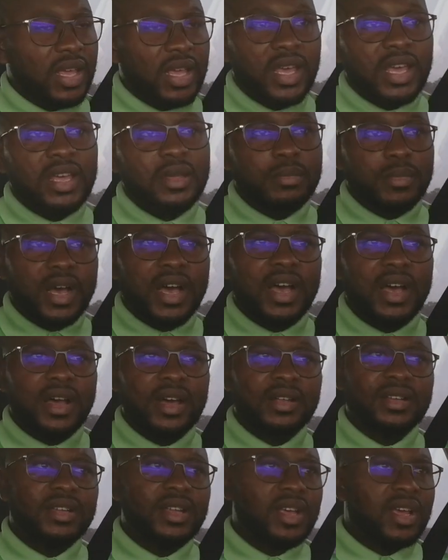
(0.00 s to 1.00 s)

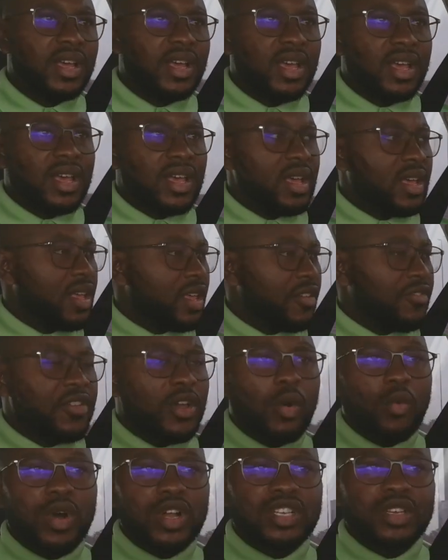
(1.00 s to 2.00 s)
Amen.
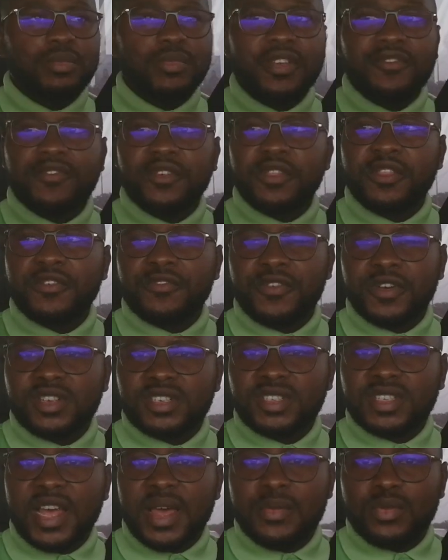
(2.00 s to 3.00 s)
If you're watching me for the
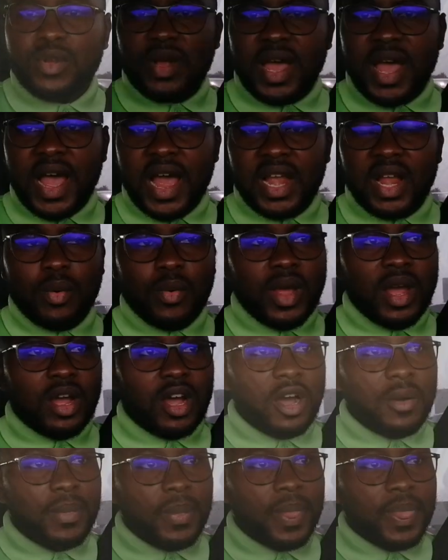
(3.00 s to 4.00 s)
first time, you are highly
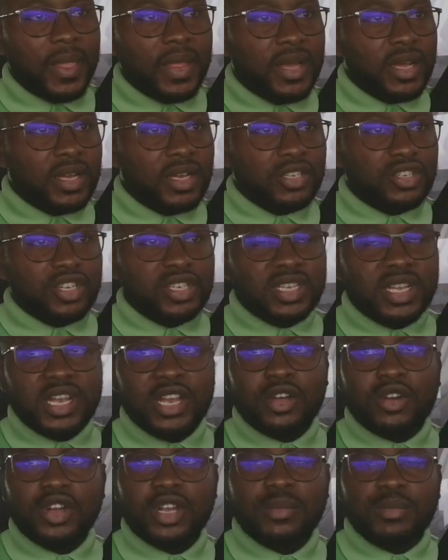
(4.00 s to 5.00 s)
welcome.
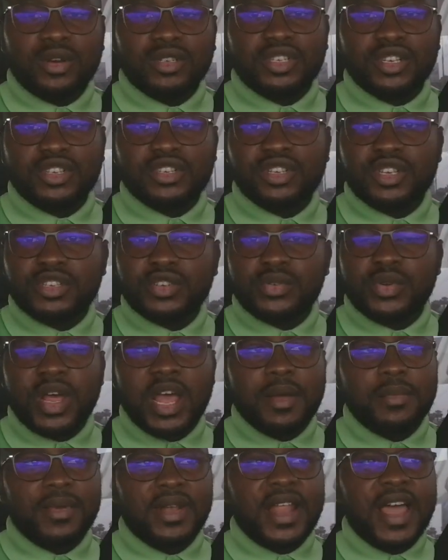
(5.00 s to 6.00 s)
Just click on the button,
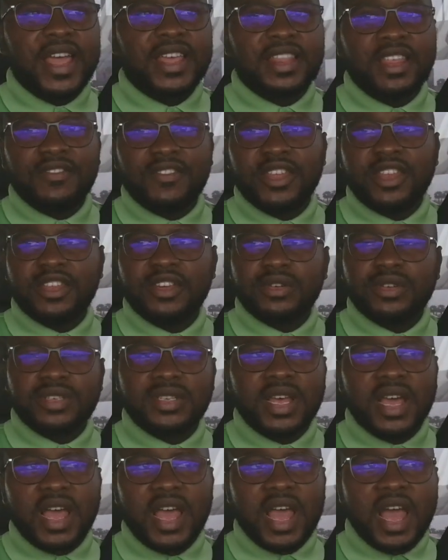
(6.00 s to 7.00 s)
subscribe, like the
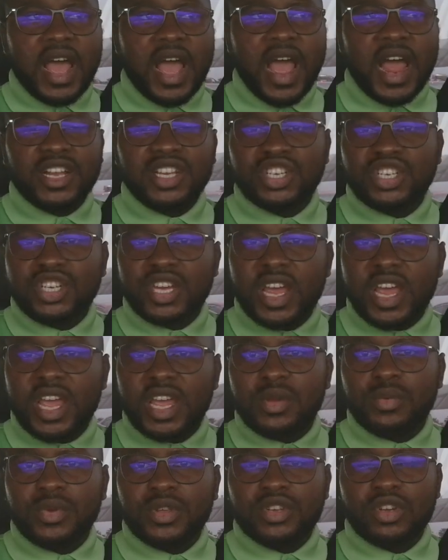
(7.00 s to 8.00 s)
videos, and share
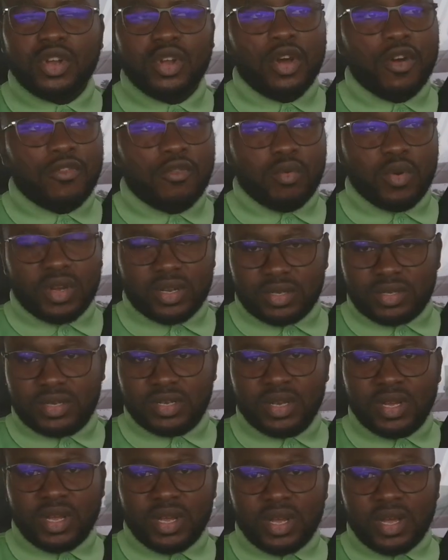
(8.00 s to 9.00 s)
it with your loved
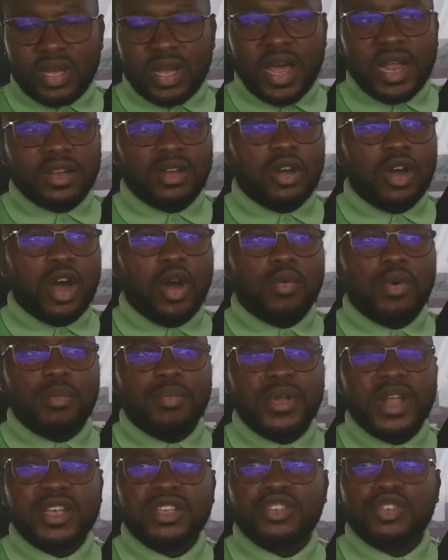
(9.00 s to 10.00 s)
ones. And God
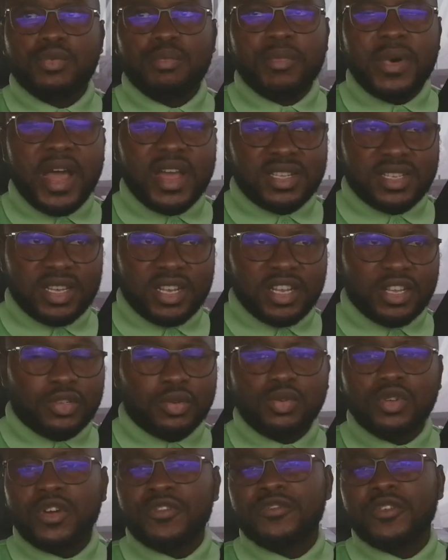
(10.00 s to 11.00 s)
will bless you mightily.
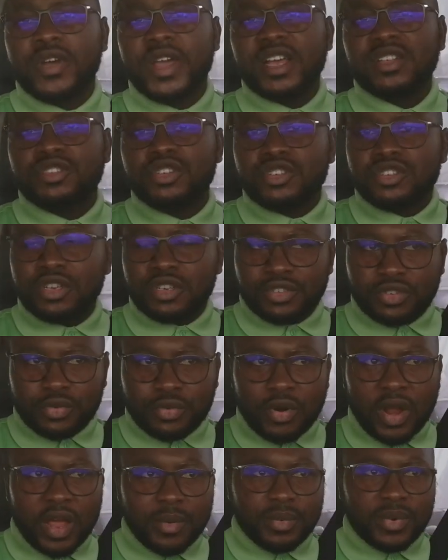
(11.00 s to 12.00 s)
Do not forget to
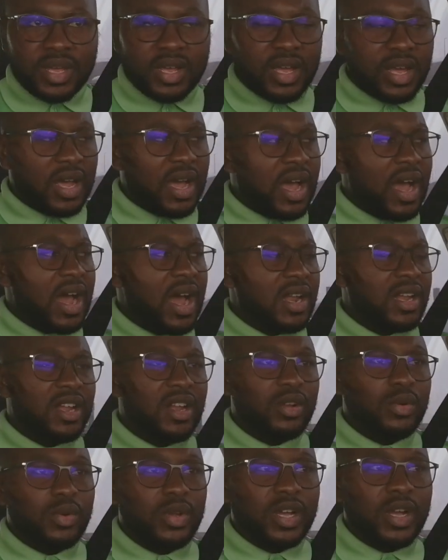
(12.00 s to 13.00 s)
subscribe.
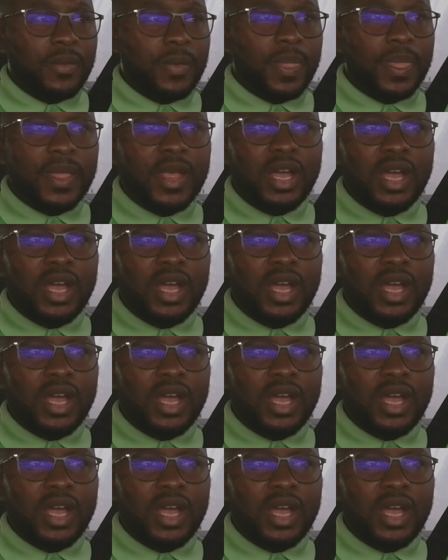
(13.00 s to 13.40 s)
Hallelujah.